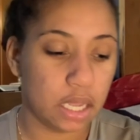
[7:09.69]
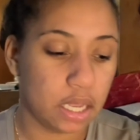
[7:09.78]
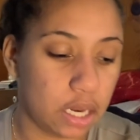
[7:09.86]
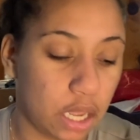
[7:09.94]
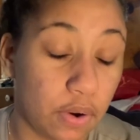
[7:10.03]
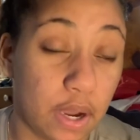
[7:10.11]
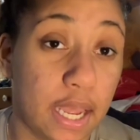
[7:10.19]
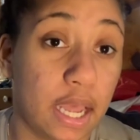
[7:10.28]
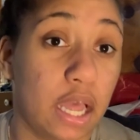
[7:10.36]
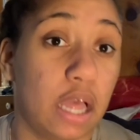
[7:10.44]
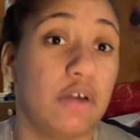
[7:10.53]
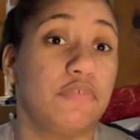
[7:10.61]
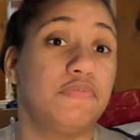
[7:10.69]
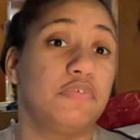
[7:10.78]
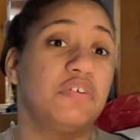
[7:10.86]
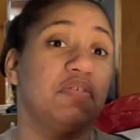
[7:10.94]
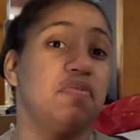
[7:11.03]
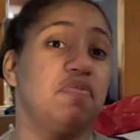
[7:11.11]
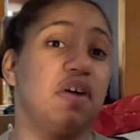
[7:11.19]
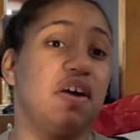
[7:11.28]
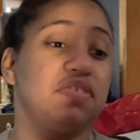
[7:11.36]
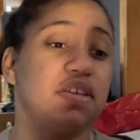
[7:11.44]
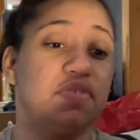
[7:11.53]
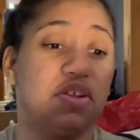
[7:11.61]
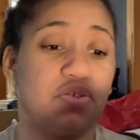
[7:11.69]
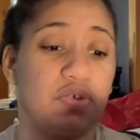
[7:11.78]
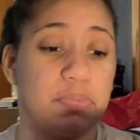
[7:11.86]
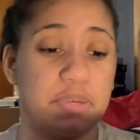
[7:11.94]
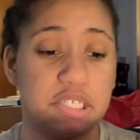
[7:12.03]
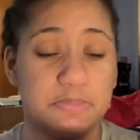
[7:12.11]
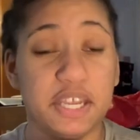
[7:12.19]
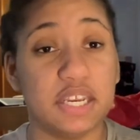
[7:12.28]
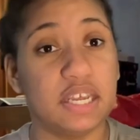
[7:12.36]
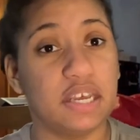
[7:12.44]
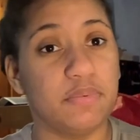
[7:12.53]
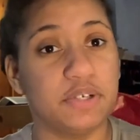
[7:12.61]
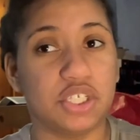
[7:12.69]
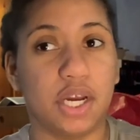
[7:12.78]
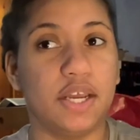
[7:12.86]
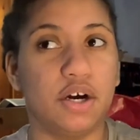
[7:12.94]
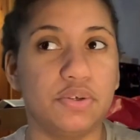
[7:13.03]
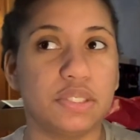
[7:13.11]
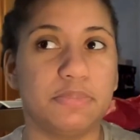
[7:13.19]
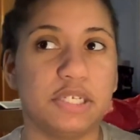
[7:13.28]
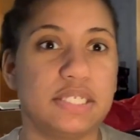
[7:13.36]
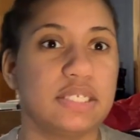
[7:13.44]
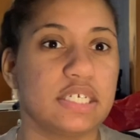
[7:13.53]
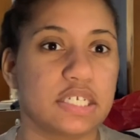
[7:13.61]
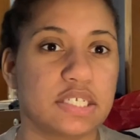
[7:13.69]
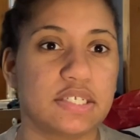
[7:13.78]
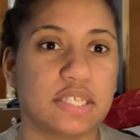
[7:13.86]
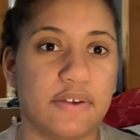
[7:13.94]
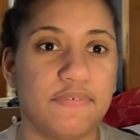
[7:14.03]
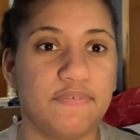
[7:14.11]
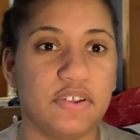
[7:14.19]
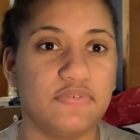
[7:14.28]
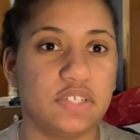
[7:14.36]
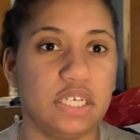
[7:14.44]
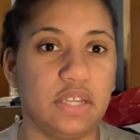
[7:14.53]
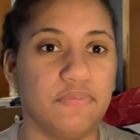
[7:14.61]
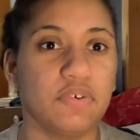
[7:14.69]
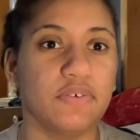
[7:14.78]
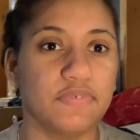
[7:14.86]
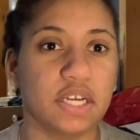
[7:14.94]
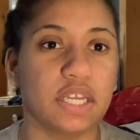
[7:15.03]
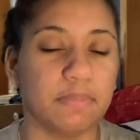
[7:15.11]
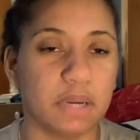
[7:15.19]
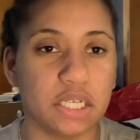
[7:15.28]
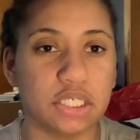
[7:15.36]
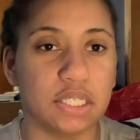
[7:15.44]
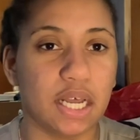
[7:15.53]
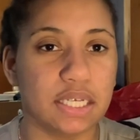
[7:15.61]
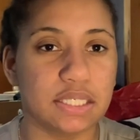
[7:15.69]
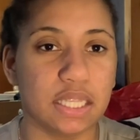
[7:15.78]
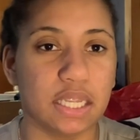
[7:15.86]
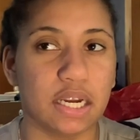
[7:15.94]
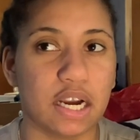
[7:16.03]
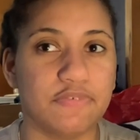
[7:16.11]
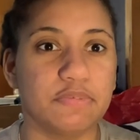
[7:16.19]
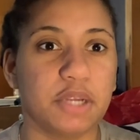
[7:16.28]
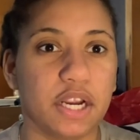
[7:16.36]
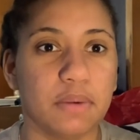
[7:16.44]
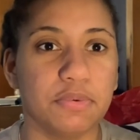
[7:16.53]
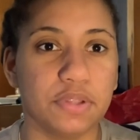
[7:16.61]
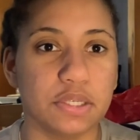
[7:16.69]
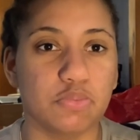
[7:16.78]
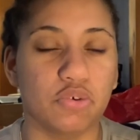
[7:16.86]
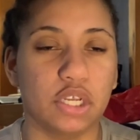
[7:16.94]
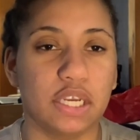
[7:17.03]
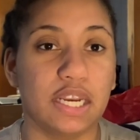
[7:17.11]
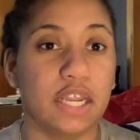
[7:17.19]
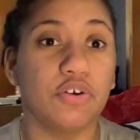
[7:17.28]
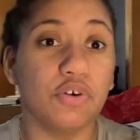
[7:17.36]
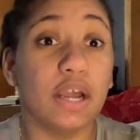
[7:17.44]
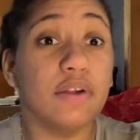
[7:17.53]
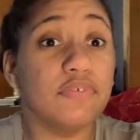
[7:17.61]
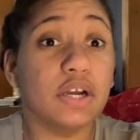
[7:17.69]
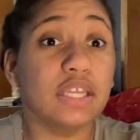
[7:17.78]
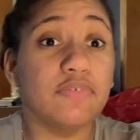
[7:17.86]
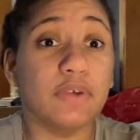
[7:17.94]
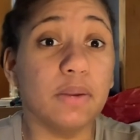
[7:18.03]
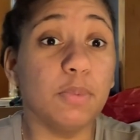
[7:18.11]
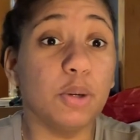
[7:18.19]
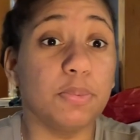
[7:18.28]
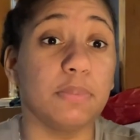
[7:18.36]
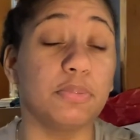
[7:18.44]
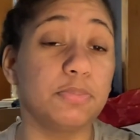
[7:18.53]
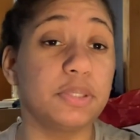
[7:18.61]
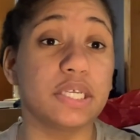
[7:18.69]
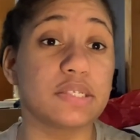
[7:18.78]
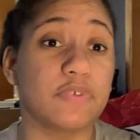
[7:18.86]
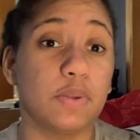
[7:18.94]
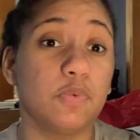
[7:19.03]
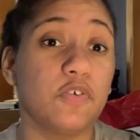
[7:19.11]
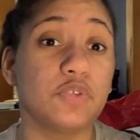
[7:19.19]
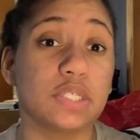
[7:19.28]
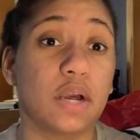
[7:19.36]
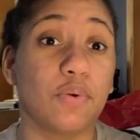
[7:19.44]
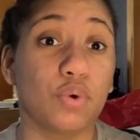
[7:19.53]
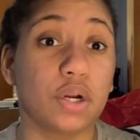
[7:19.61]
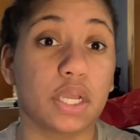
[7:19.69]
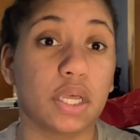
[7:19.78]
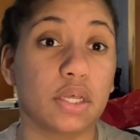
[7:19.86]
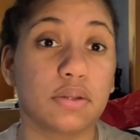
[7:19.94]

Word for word: Now I have 573 in my spending, which I owe somebody 615 for a fucking matcha latte that I got from Caribou this morning, and I don't know how to fucking Venmo people because Venmo is not working.